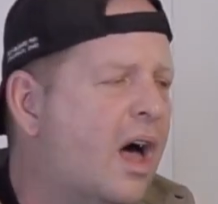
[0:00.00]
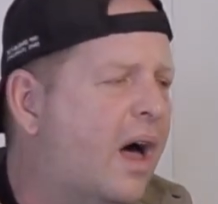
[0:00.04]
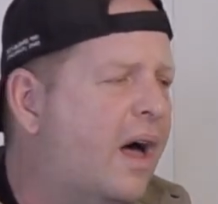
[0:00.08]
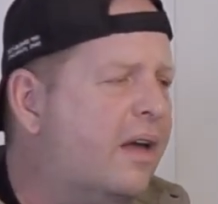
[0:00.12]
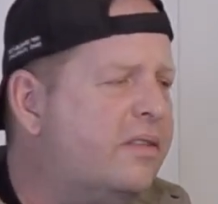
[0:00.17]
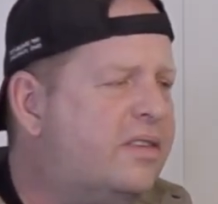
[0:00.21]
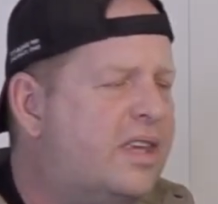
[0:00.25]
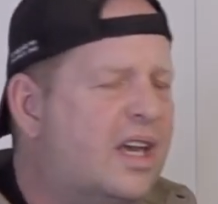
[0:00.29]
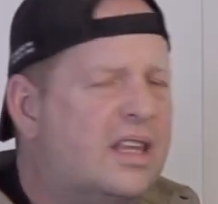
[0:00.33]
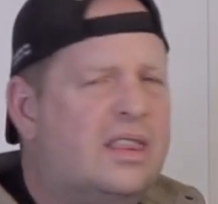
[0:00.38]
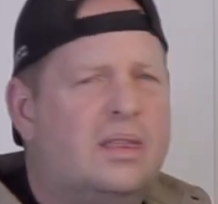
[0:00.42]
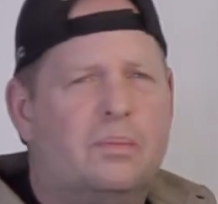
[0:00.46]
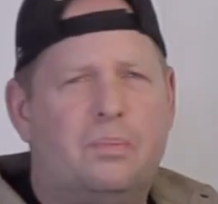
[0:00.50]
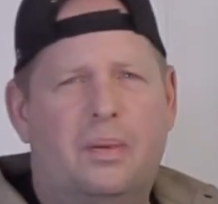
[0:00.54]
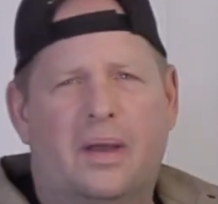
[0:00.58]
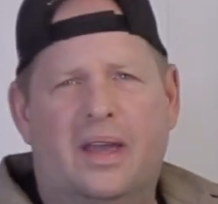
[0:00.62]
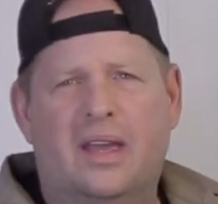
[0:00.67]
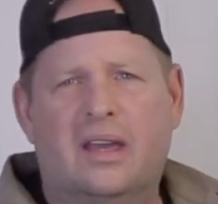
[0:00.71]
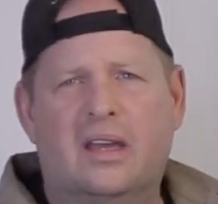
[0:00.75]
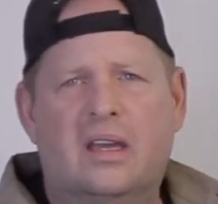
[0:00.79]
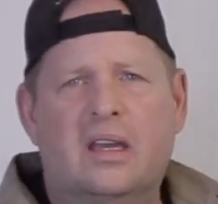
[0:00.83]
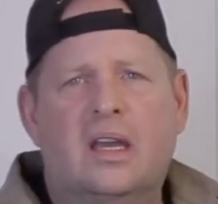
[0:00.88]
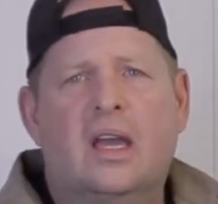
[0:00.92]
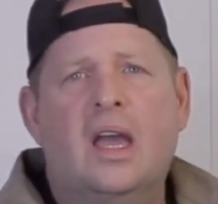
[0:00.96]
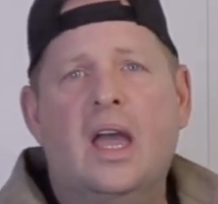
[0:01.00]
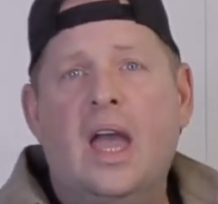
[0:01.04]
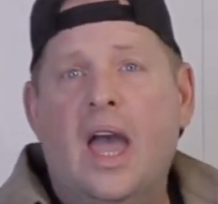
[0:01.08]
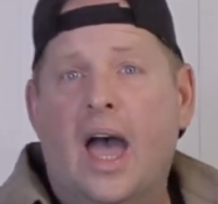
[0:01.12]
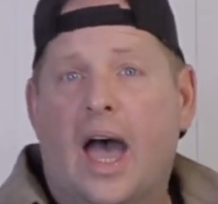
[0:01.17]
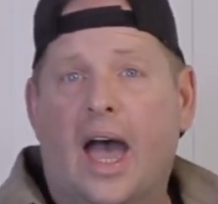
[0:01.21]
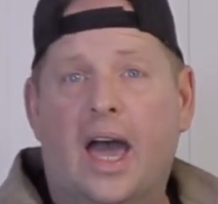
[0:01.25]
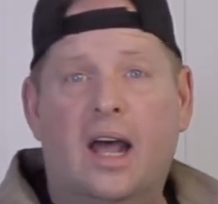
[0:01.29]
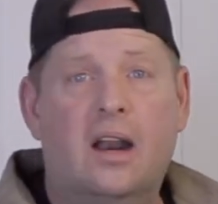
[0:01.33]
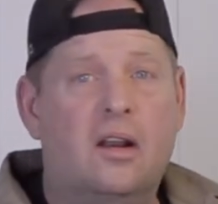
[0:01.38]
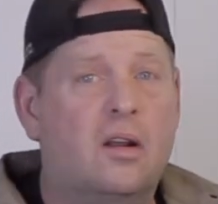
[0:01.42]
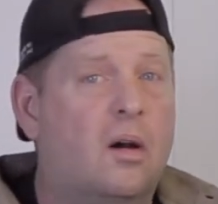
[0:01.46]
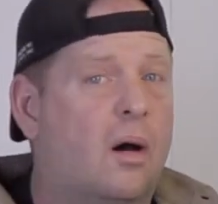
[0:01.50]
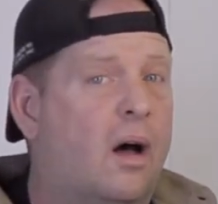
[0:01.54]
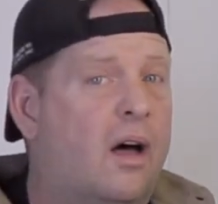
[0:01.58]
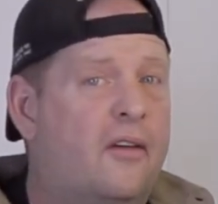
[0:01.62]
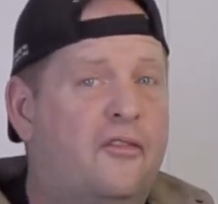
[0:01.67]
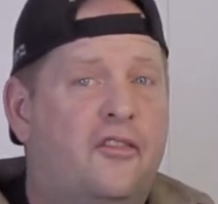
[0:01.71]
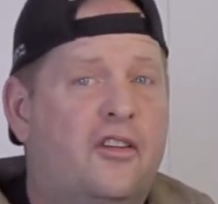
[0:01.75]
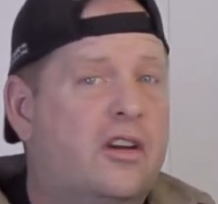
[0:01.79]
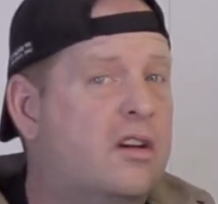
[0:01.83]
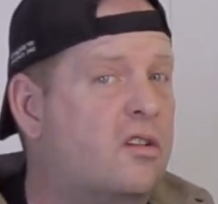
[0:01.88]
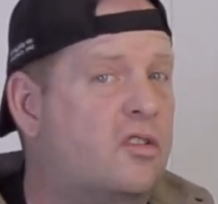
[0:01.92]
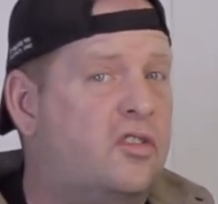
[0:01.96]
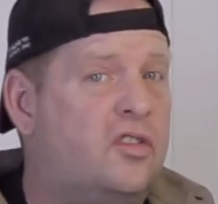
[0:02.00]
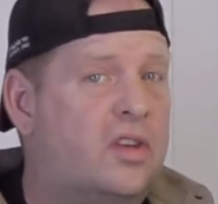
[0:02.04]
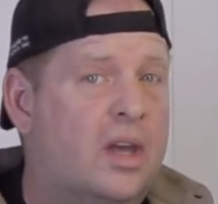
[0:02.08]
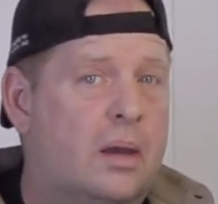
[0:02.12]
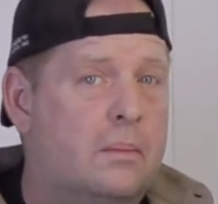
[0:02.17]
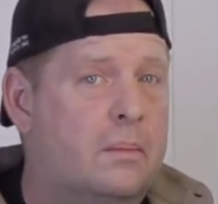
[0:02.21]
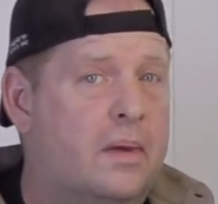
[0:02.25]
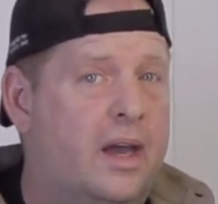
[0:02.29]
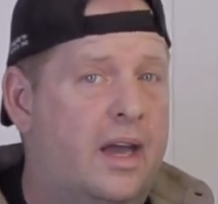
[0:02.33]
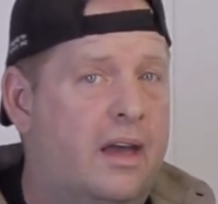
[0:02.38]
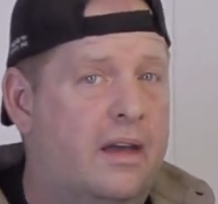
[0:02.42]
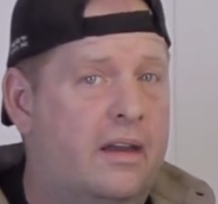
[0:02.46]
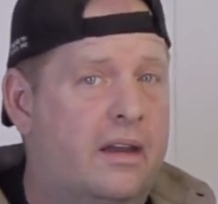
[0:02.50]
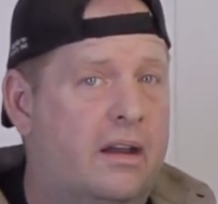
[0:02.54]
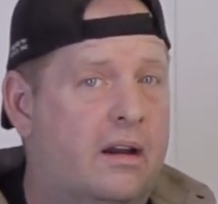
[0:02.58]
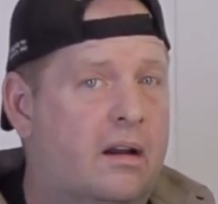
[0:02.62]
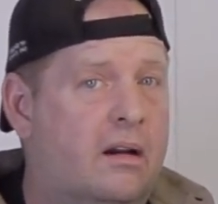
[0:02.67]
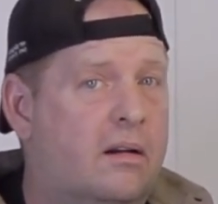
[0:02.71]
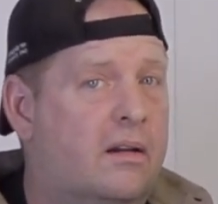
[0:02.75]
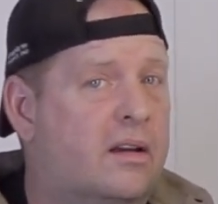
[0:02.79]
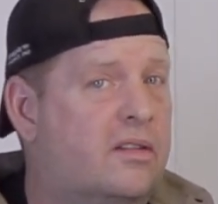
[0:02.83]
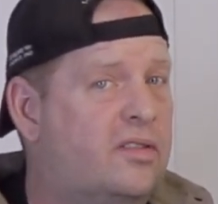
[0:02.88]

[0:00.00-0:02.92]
I'll take the, I don't know, I'll figure something out here.